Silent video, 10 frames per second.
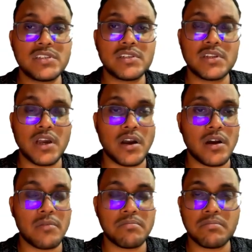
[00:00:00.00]

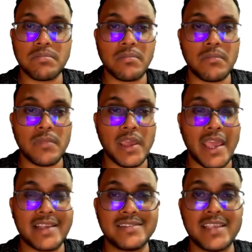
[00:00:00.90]
uh,
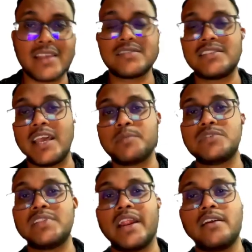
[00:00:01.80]
exact steps
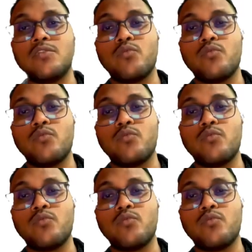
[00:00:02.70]
that